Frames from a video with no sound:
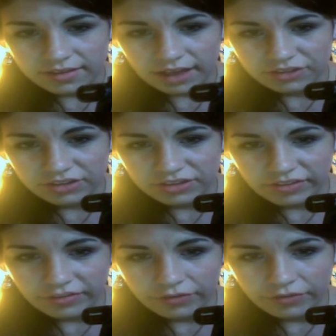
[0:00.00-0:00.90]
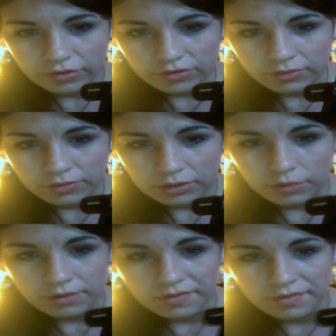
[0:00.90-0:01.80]
Actually, that's the focus ring,
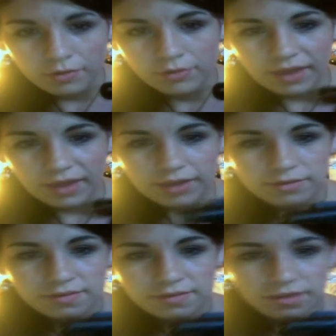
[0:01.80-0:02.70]
or the iris.